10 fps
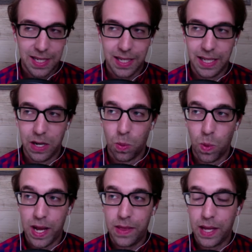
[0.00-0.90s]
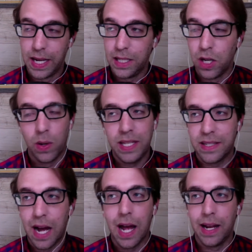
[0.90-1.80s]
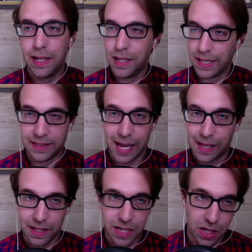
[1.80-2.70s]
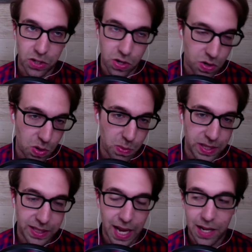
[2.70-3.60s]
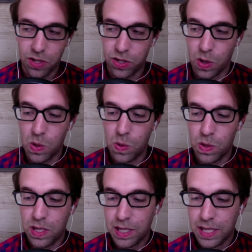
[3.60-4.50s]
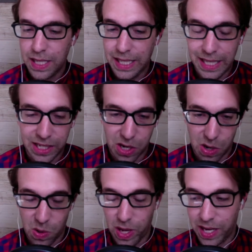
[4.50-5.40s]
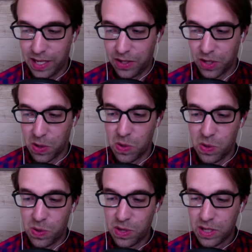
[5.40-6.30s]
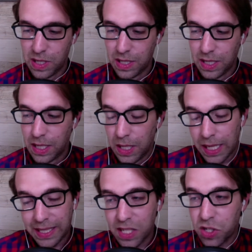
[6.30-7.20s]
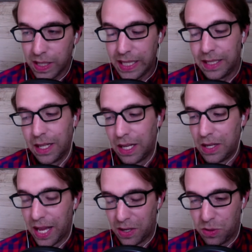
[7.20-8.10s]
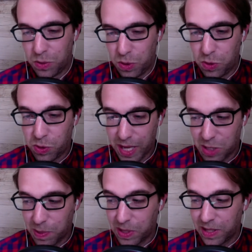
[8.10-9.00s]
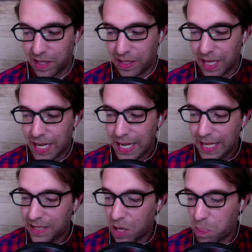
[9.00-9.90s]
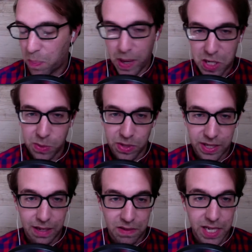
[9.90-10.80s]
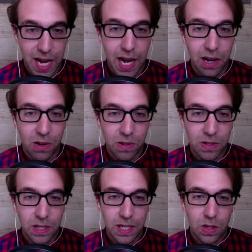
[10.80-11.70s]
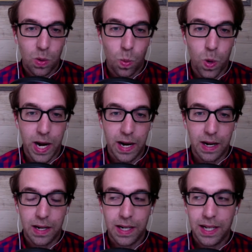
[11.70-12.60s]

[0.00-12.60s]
in a way that, he's not exactly Doctor Doom. He's got his own ego and his own, essentially, and you kind of spoke to this, he's in a perpetual state of denial where